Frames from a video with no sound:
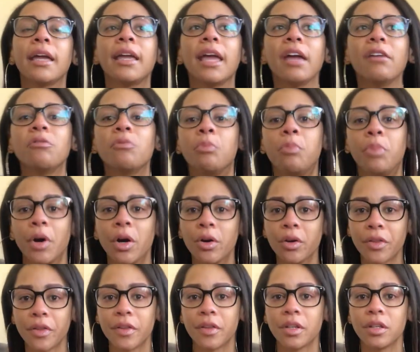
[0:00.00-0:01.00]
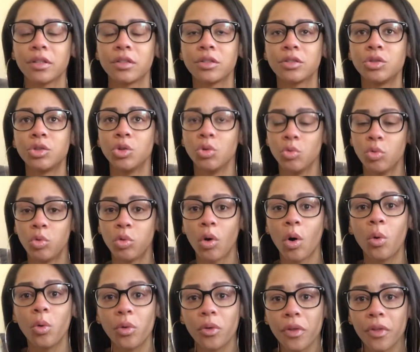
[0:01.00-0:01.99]
gave birth to
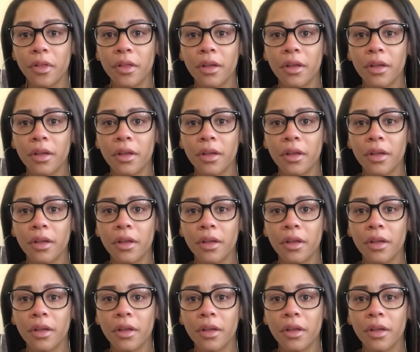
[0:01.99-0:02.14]
growth.